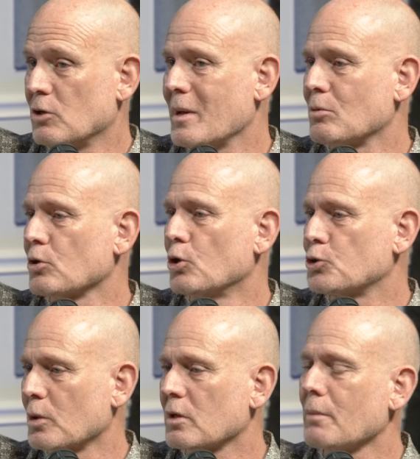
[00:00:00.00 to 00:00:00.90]
to be able to go
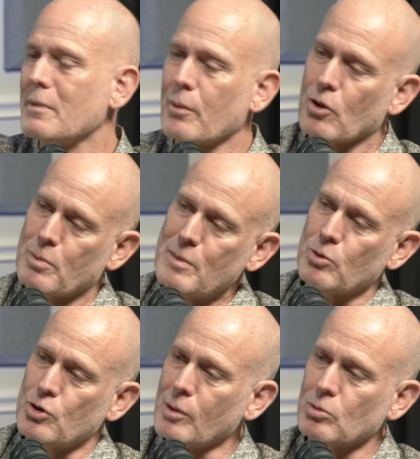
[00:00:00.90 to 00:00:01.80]
to a club and be around other
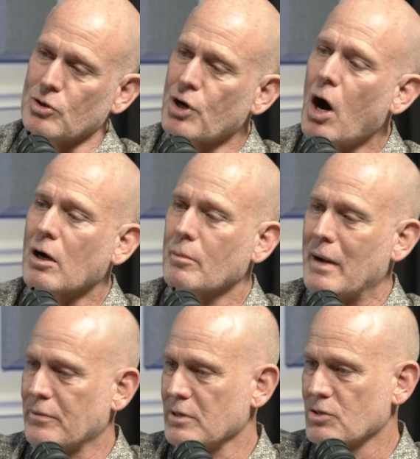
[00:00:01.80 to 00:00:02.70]
people, you're able to talk
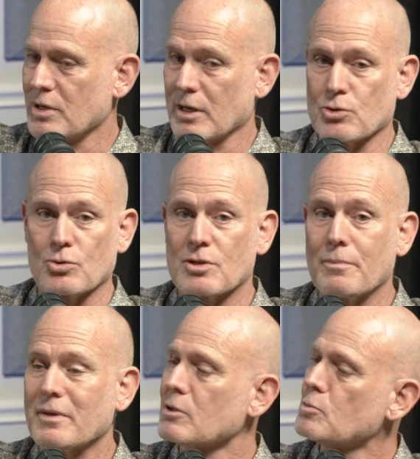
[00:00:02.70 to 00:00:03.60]
about these things, or
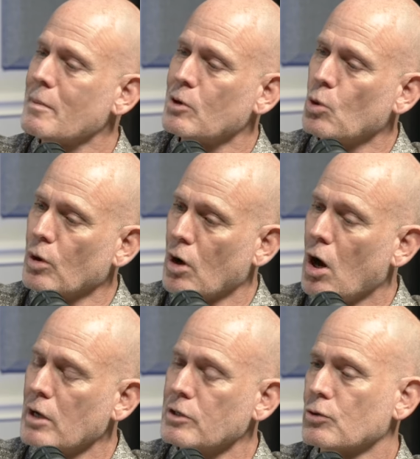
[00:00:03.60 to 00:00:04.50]
something that's maybe going
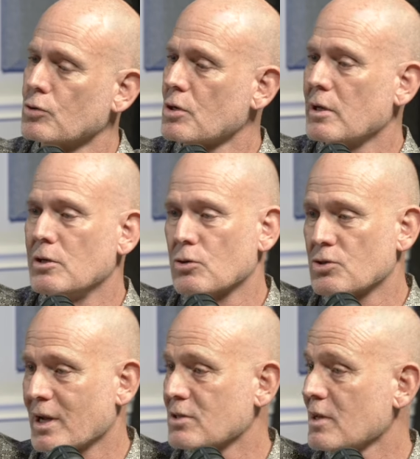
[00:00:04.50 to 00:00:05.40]
on in your
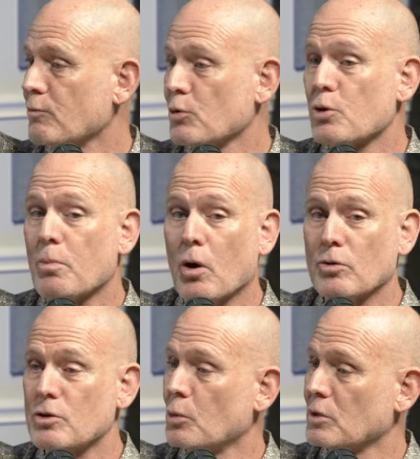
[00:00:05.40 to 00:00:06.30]
sex life with your
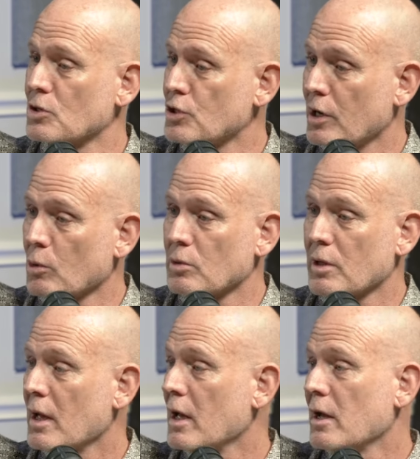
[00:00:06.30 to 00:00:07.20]
partner. You want to share
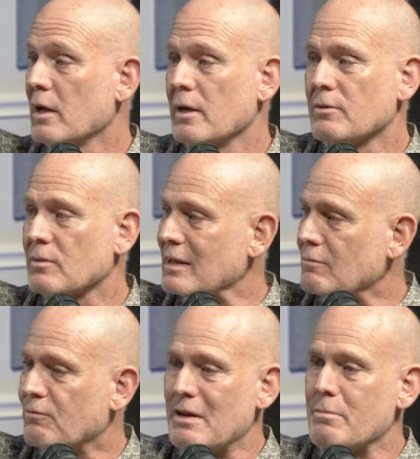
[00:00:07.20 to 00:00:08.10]
get
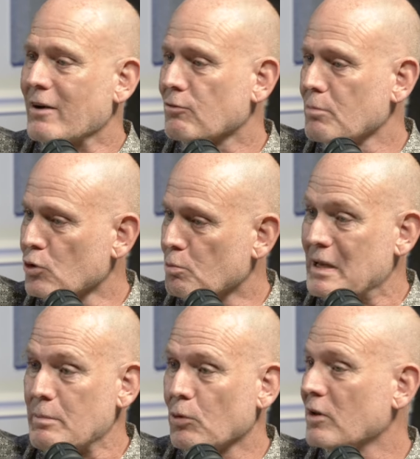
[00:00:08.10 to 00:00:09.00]
feedback from other
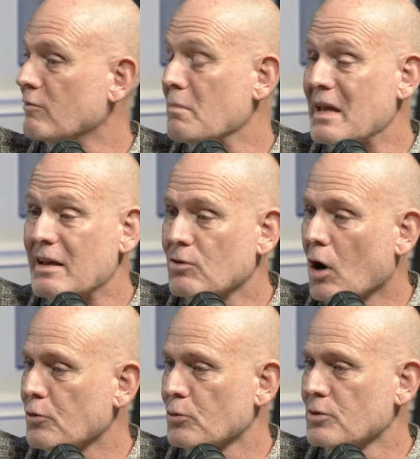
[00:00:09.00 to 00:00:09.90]
people that may have
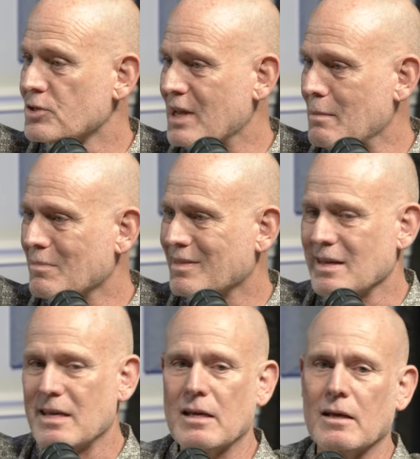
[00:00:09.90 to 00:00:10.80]
gone through the same
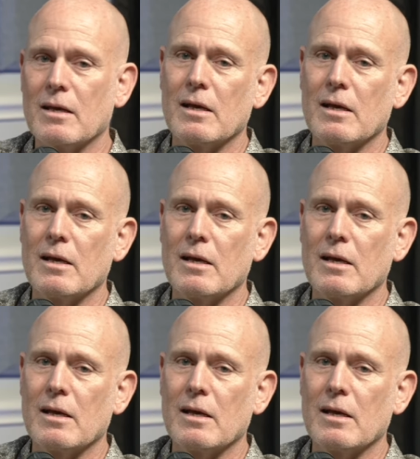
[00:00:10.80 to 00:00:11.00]
thing.